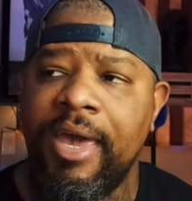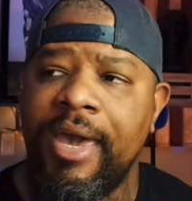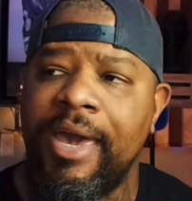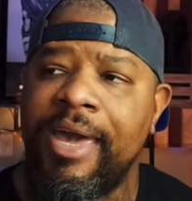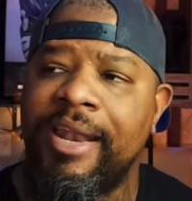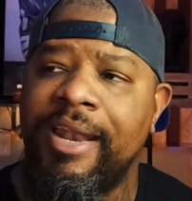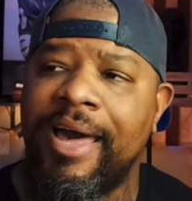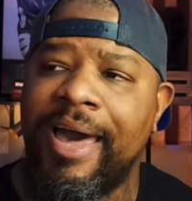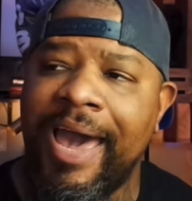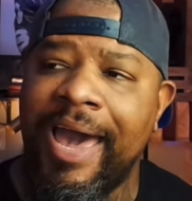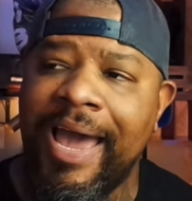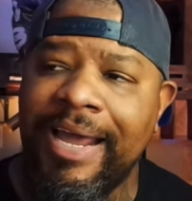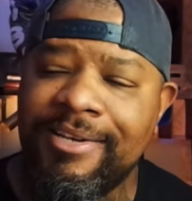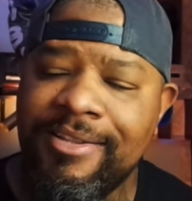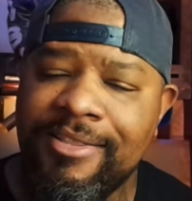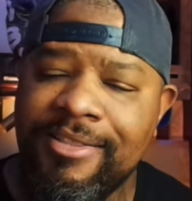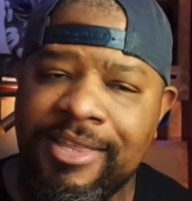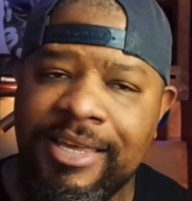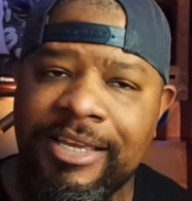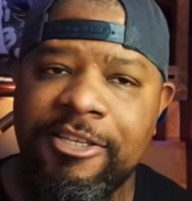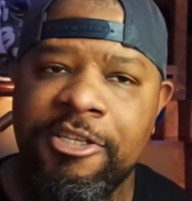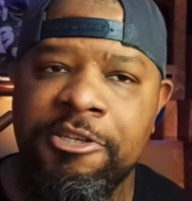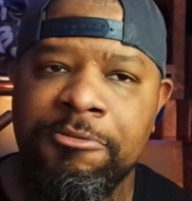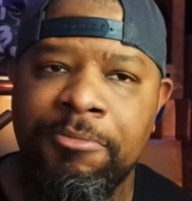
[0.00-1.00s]
And I had to
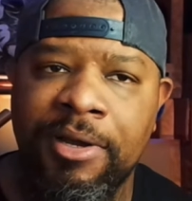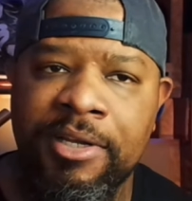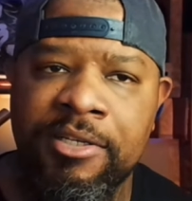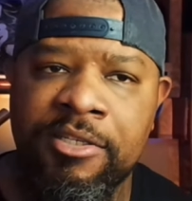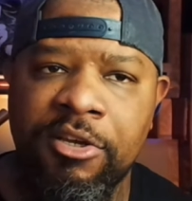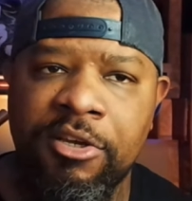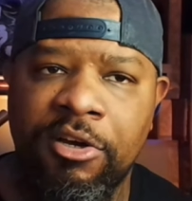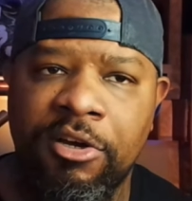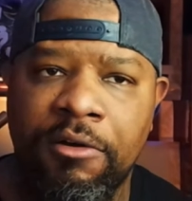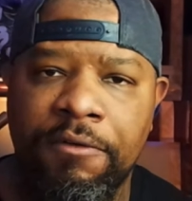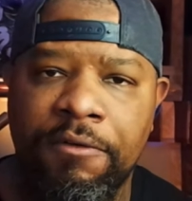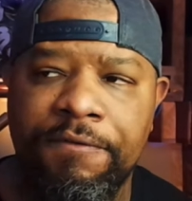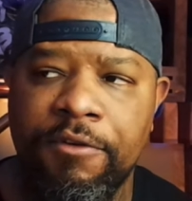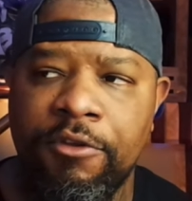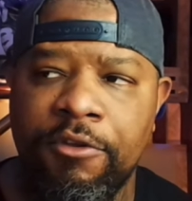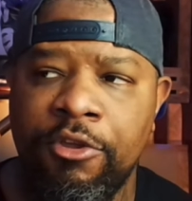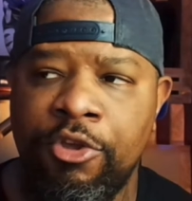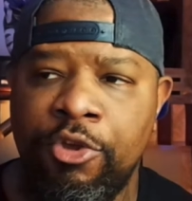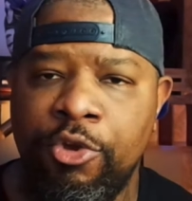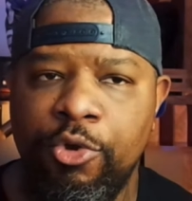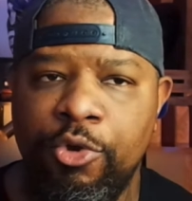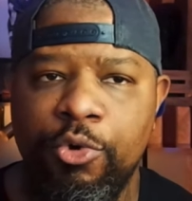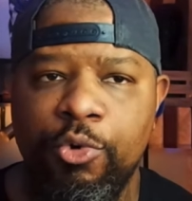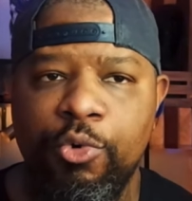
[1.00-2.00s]
think to myself,
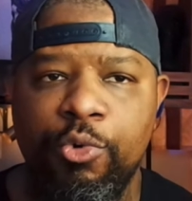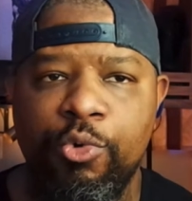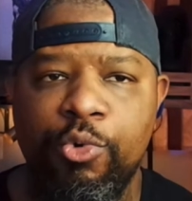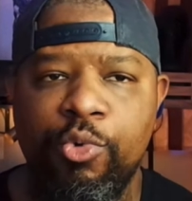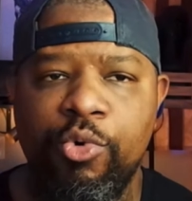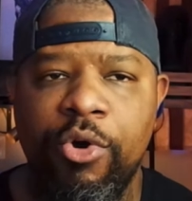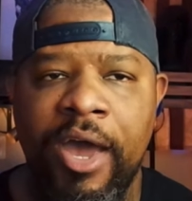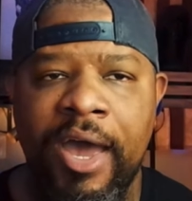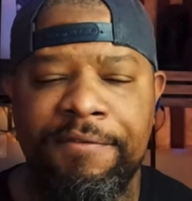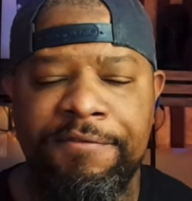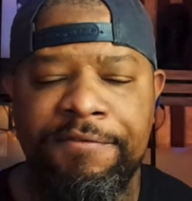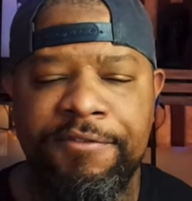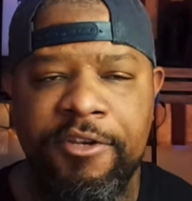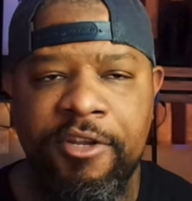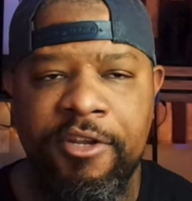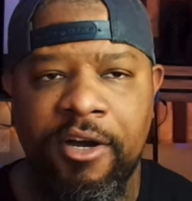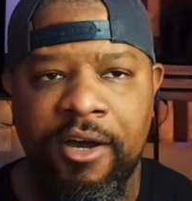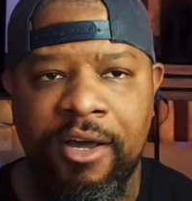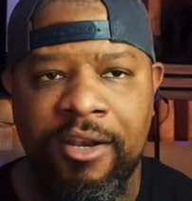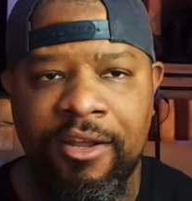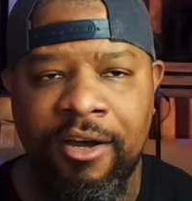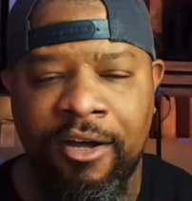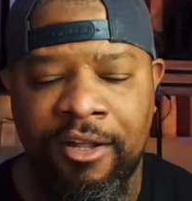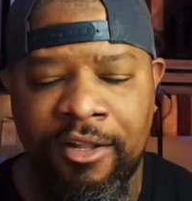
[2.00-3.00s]
you have
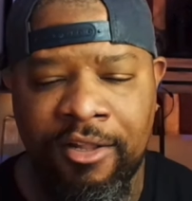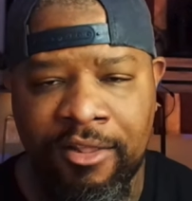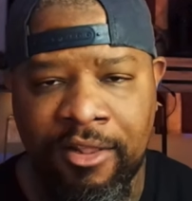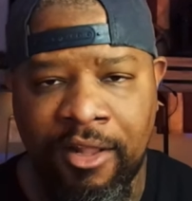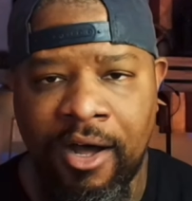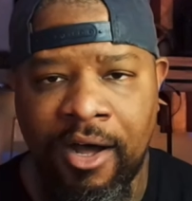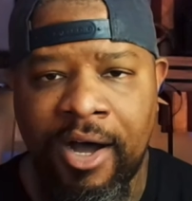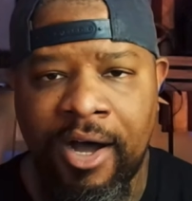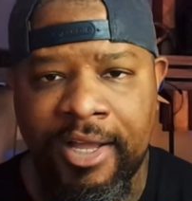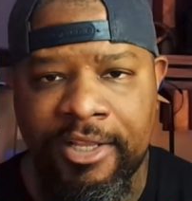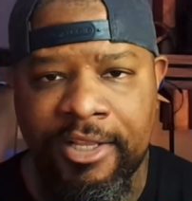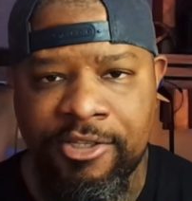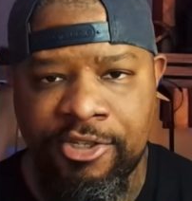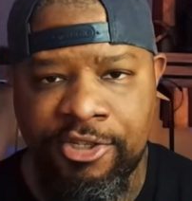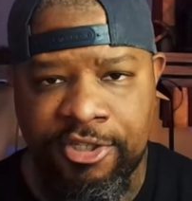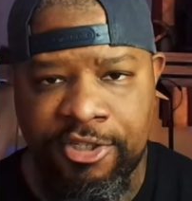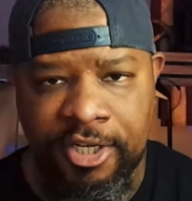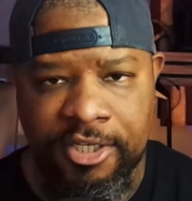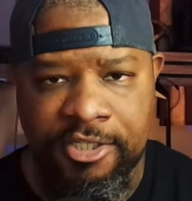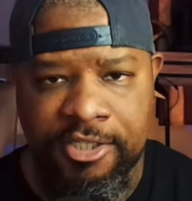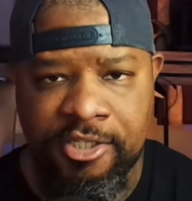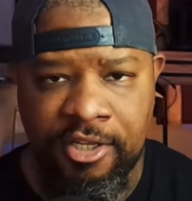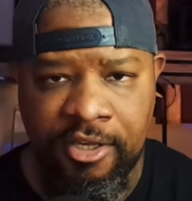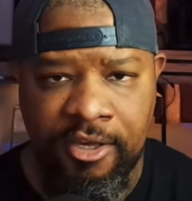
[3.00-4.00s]
done a lot
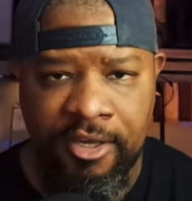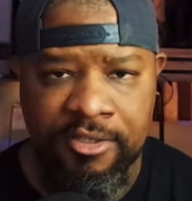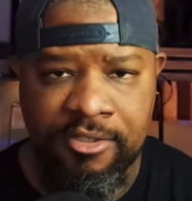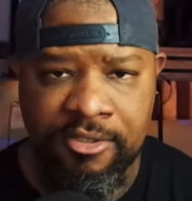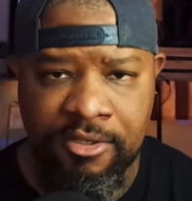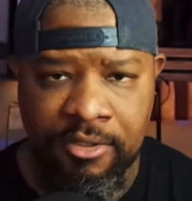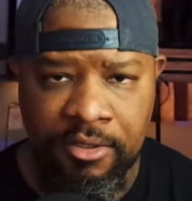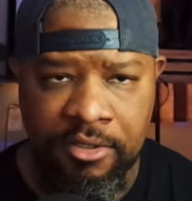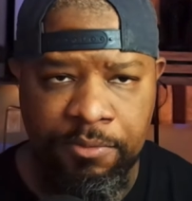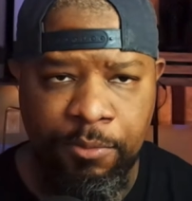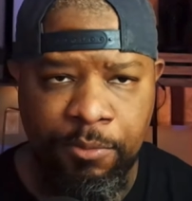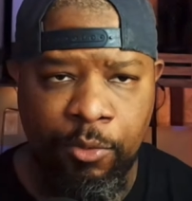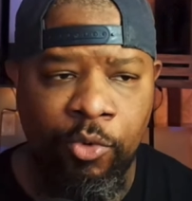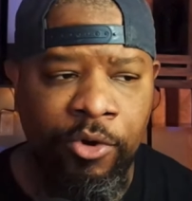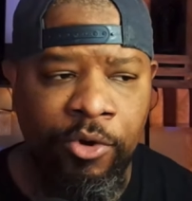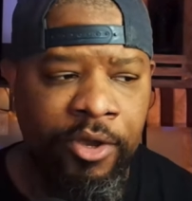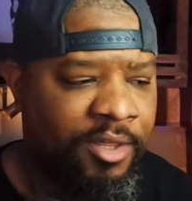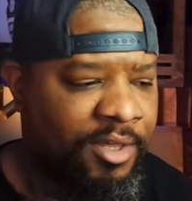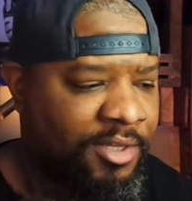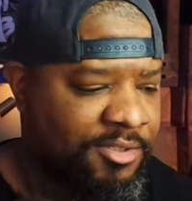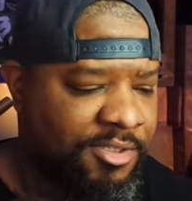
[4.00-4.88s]
just to get to this point.